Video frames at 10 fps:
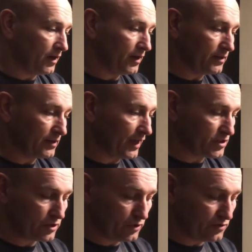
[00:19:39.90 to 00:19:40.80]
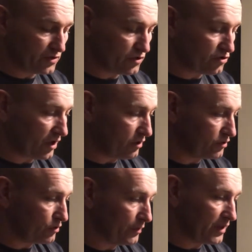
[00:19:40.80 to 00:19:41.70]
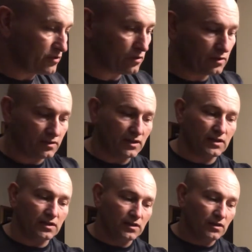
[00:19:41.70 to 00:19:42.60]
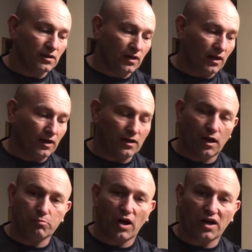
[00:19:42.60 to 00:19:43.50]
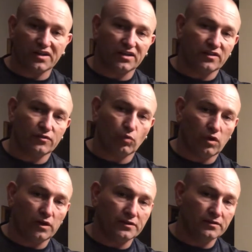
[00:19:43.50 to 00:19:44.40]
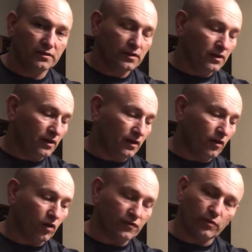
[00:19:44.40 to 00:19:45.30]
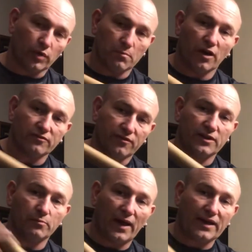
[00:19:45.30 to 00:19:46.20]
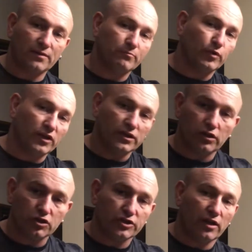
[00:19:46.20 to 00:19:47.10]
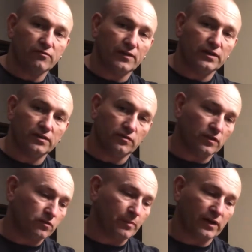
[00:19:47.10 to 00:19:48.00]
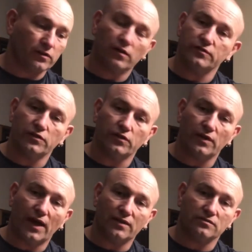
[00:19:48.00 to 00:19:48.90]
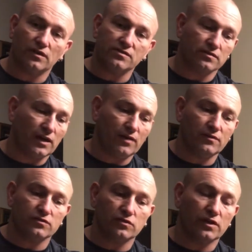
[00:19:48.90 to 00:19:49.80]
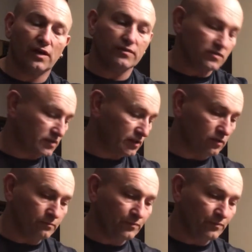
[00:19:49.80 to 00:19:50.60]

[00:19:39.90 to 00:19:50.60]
You can actually use this trowel two ways. You can dig a pocket if you want, or if you want to modify the bank and put a little shelf in, it's big enough to do that. It's nice and heavy. It's good heavy steel.